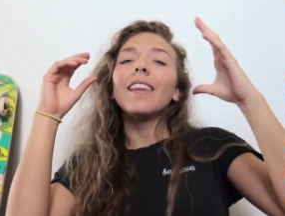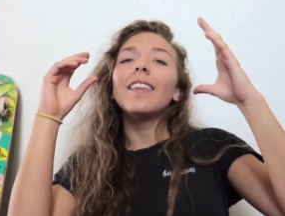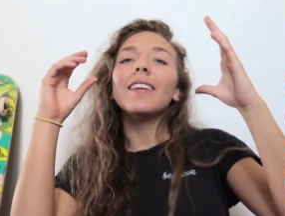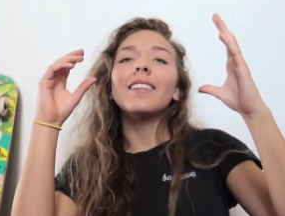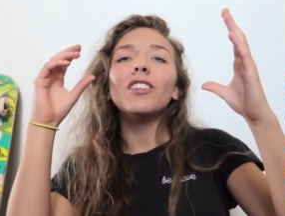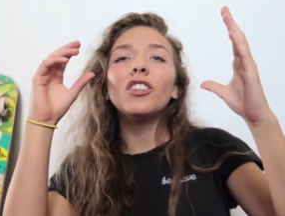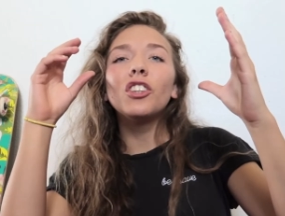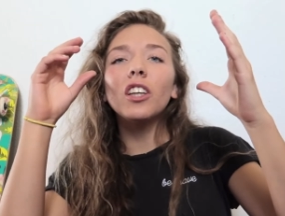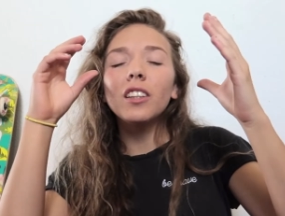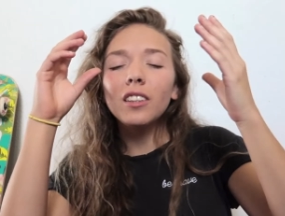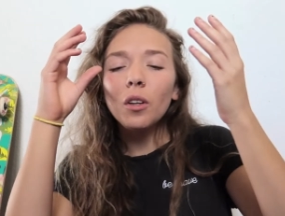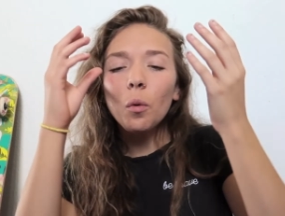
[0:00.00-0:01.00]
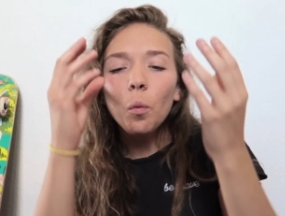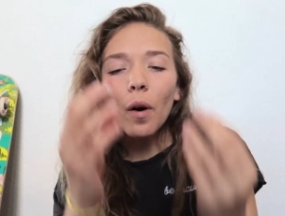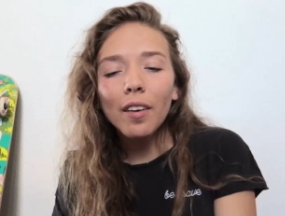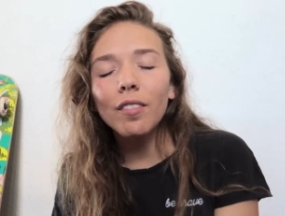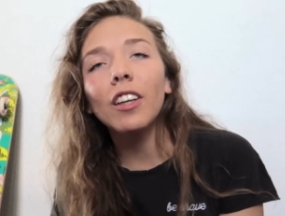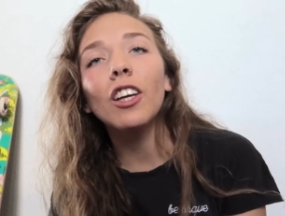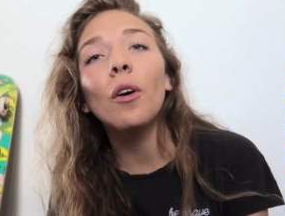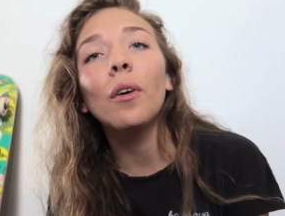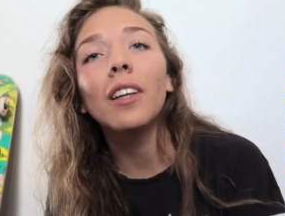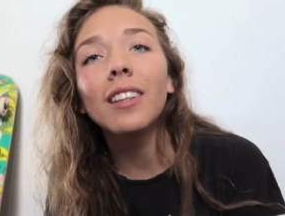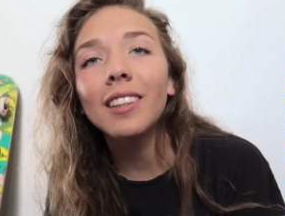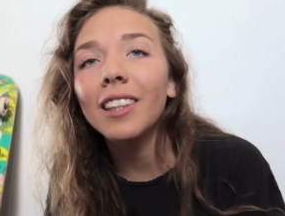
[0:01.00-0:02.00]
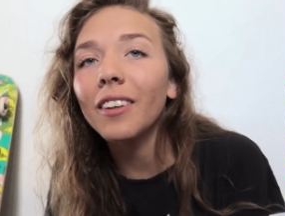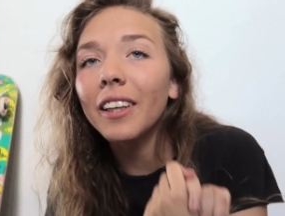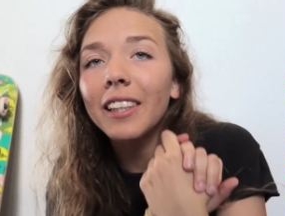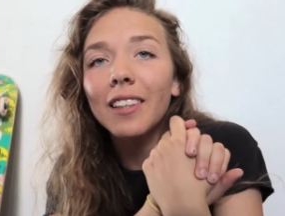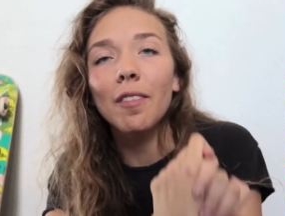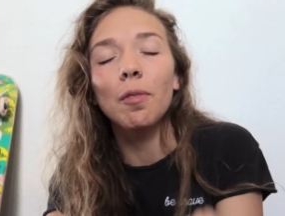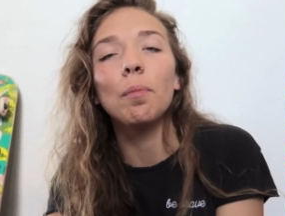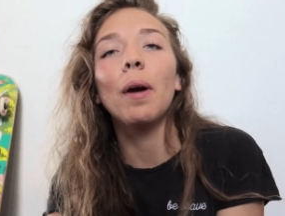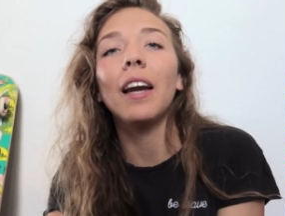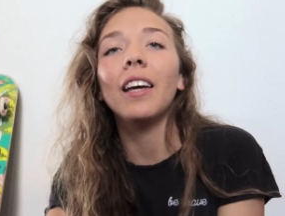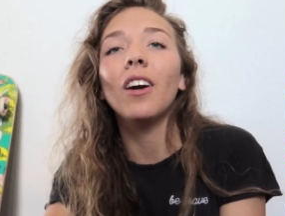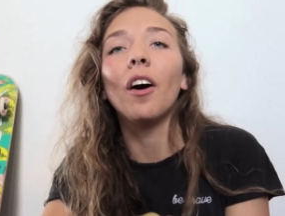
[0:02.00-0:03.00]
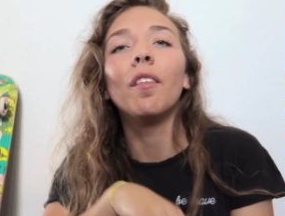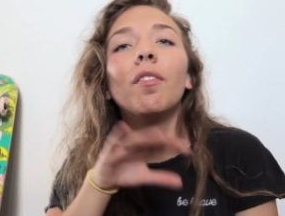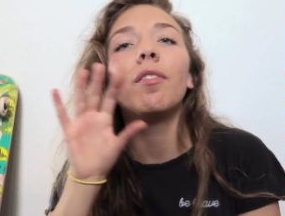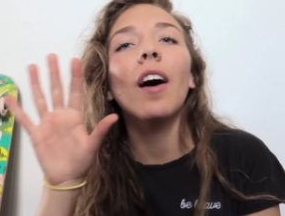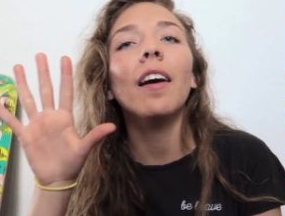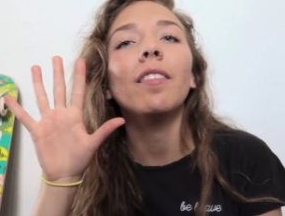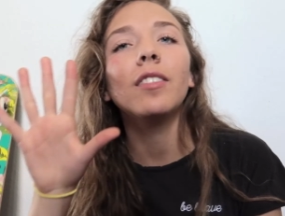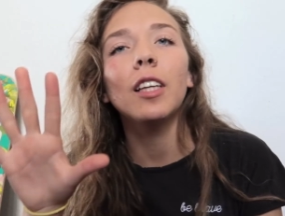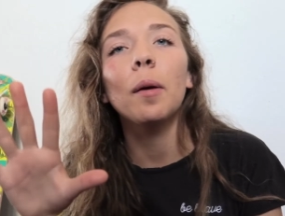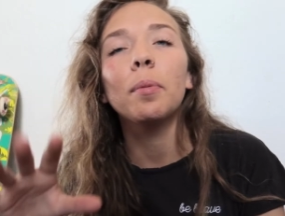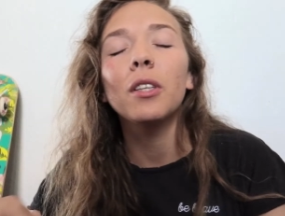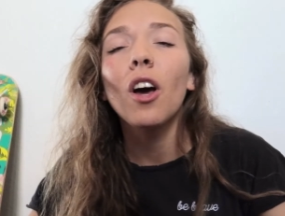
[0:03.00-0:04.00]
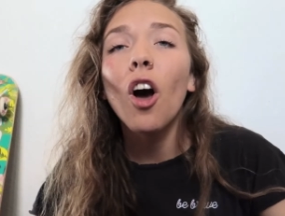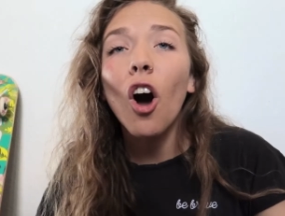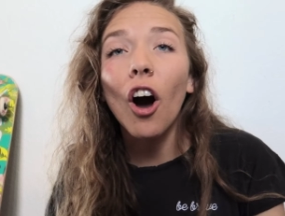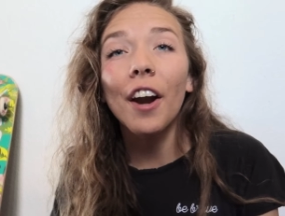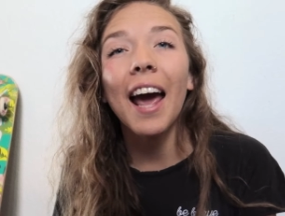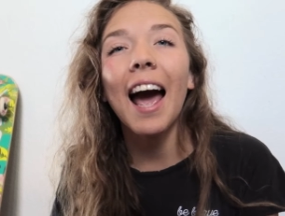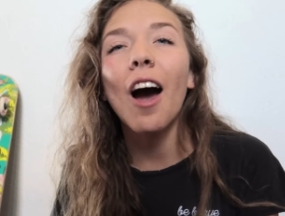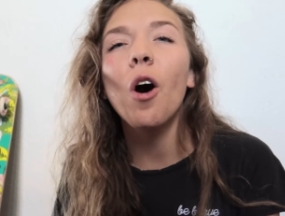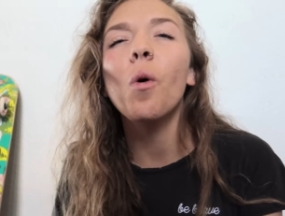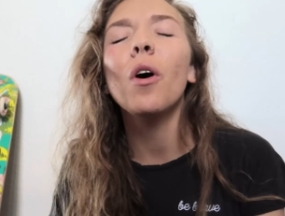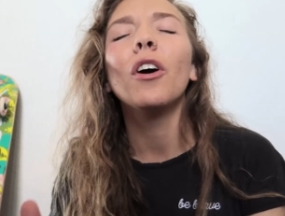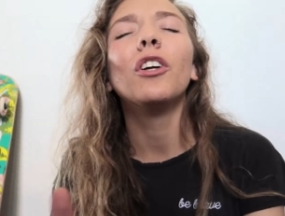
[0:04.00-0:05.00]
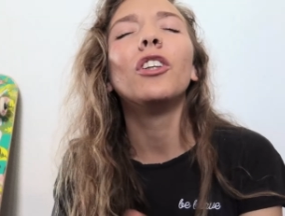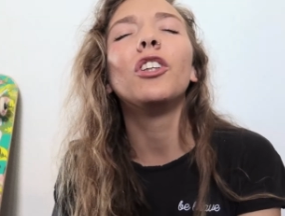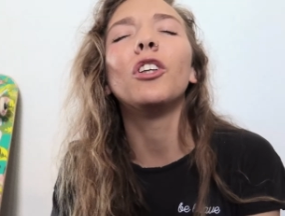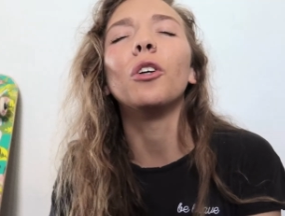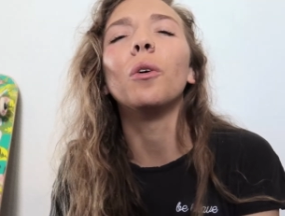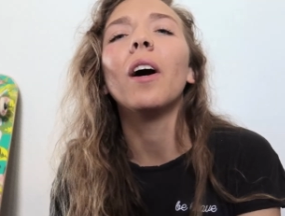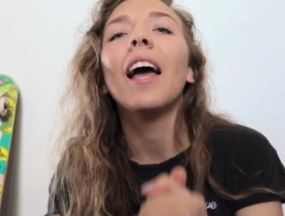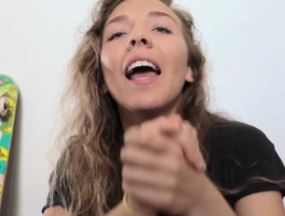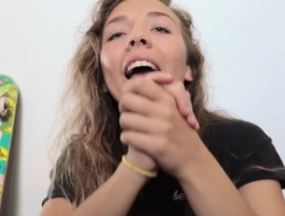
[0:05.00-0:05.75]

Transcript: this is just one video in a series of many on 5 tips on how to.